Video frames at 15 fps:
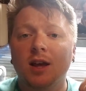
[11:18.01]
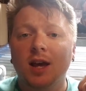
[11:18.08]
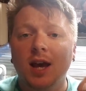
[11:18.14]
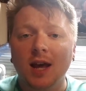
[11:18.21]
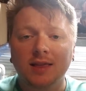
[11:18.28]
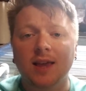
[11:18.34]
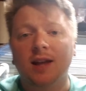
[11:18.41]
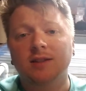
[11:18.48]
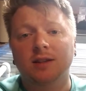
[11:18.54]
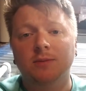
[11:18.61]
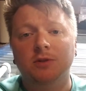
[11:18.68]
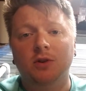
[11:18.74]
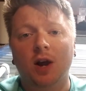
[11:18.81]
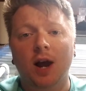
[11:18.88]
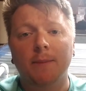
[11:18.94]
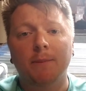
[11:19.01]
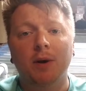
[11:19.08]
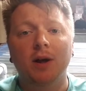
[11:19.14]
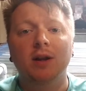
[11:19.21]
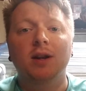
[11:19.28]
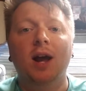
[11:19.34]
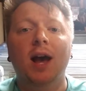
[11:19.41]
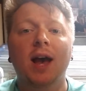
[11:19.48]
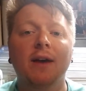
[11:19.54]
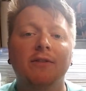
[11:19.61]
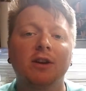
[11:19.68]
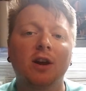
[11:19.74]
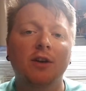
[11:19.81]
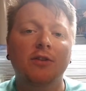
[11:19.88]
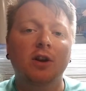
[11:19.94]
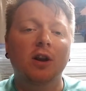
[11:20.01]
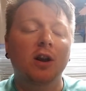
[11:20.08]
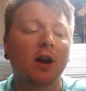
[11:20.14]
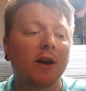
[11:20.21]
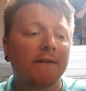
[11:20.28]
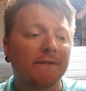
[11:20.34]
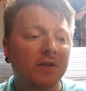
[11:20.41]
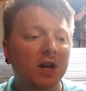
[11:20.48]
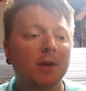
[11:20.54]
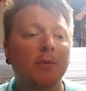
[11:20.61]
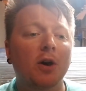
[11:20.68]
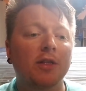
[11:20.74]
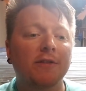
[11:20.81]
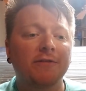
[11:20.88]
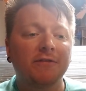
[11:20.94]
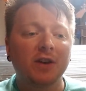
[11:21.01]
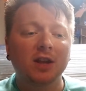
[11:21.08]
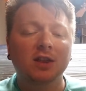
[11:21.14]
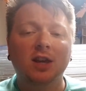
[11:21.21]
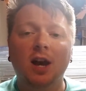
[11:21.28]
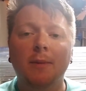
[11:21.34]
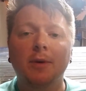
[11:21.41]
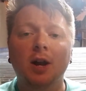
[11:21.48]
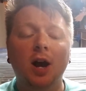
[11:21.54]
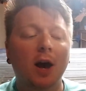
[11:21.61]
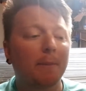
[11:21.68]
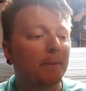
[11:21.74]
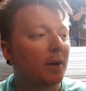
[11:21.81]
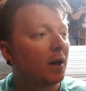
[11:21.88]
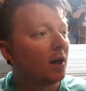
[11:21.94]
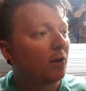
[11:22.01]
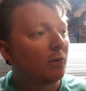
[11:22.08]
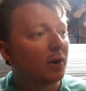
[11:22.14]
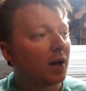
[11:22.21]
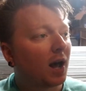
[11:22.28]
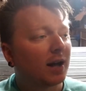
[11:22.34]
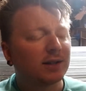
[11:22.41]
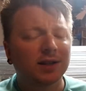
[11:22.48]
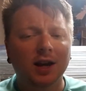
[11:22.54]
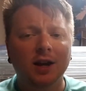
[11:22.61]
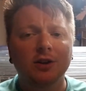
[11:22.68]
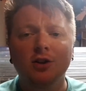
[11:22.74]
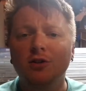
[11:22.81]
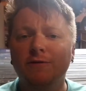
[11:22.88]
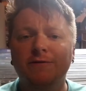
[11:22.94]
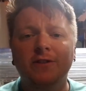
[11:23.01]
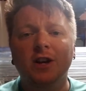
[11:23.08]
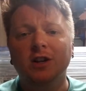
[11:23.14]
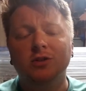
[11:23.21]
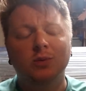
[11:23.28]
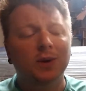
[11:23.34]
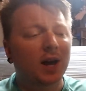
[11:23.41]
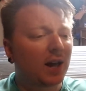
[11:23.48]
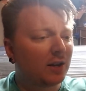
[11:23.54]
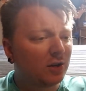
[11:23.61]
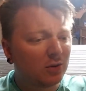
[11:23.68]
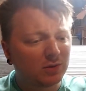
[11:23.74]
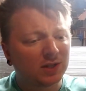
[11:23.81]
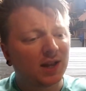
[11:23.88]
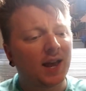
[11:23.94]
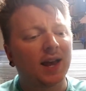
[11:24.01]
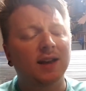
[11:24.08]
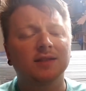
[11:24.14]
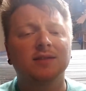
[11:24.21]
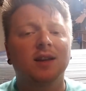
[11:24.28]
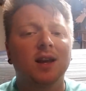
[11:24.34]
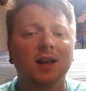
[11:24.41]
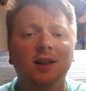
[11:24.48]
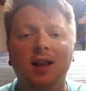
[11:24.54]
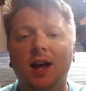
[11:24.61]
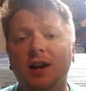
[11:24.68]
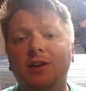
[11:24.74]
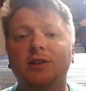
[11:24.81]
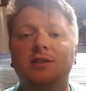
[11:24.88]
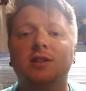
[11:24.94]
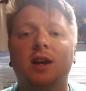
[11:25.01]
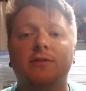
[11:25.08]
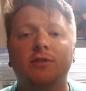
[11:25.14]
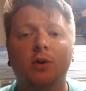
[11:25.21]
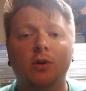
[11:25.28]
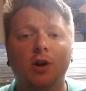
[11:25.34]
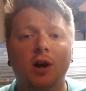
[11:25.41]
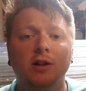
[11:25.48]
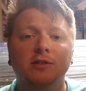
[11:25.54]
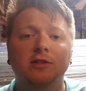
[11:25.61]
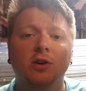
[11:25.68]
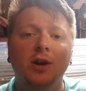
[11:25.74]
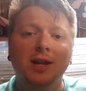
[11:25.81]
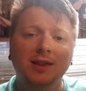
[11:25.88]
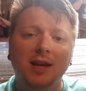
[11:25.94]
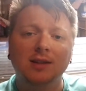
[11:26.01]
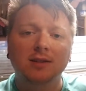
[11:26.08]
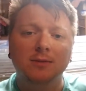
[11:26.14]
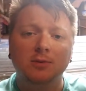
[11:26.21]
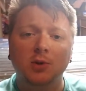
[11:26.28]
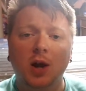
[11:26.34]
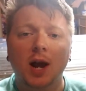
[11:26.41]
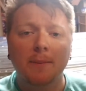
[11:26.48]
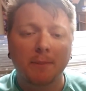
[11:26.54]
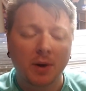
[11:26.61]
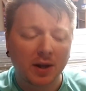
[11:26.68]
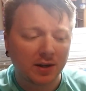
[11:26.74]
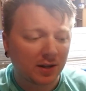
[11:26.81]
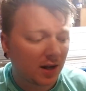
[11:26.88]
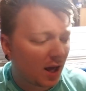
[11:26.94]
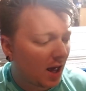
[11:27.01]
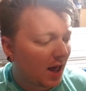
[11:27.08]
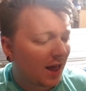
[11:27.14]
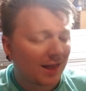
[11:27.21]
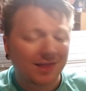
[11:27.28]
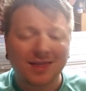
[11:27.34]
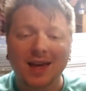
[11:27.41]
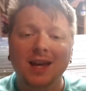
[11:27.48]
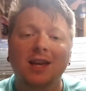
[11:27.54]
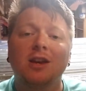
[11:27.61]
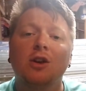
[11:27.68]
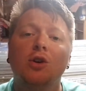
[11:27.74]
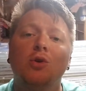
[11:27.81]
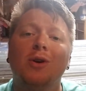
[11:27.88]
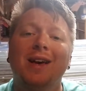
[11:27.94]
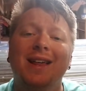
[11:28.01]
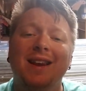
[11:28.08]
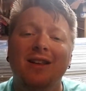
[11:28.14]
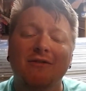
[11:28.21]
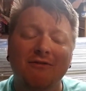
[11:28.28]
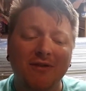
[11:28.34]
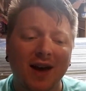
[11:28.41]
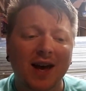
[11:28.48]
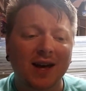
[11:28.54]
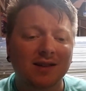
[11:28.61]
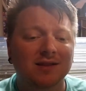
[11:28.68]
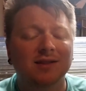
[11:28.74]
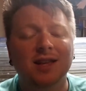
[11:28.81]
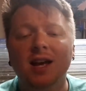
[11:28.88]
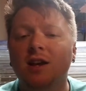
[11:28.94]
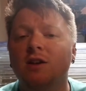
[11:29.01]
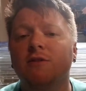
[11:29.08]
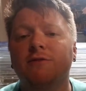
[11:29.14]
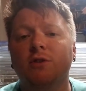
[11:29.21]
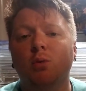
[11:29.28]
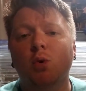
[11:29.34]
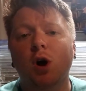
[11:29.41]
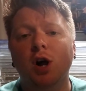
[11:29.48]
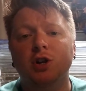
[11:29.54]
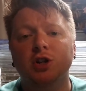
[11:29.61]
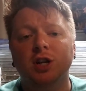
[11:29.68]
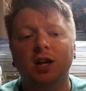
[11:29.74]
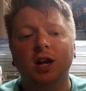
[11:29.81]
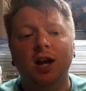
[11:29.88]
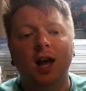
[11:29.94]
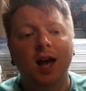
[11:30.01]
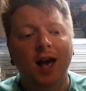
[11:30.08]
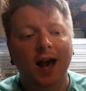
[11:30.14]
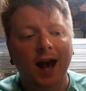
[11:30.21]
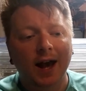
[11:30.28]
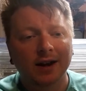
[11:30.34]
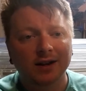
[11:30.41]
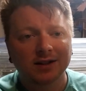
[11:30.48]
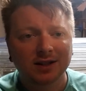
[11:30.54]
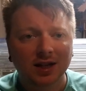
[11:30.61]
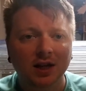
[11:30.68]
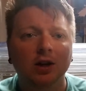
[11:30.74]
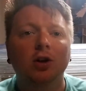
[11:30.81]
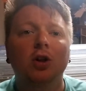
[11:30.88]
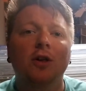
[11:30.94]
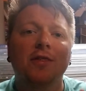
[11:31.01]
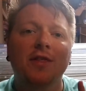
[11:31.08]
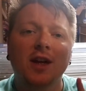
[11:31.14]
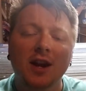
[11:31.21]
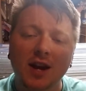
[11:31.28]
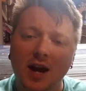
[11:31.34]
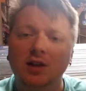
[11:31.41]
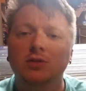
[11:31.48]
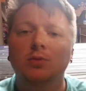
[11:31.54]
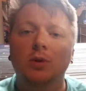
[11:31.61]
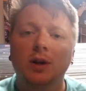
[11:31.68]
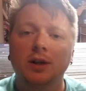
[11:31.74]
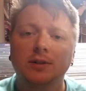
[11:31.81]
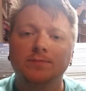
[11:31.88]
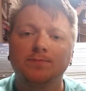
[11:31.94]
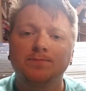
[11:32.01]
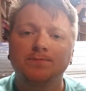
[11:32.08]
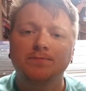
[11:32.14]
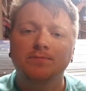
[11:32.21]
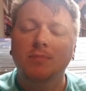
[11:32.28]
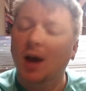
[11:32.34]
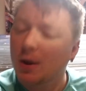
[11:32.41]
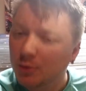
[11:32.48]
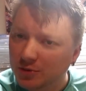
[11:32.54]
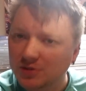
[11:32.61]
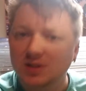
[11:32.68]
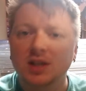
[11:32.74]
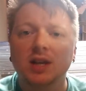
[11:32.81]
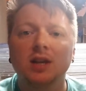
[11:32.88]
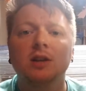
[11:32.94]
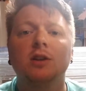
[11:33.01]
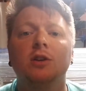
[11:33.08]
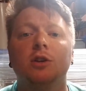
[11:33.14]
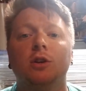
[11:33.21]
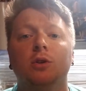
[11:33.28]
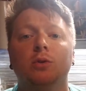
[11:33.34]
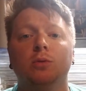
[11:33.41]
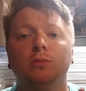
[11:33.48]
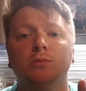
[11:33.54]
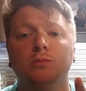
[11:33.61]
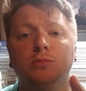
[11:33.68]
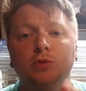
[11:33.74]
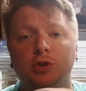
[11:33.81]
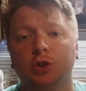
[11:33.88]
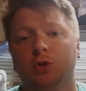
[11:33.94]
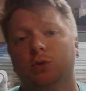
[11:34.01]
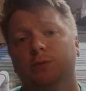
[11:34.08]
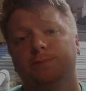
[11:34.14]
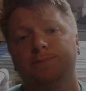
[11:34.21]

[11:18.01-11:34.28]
hit that subscribe button. I have another Feed Them on the 5th coming up. We got uh, new fish, we got new tanks, a lot of good stuff going on. So hit that subscribe button. Thank you in advance. Thank you for watching. And until the next one, I will see you soon.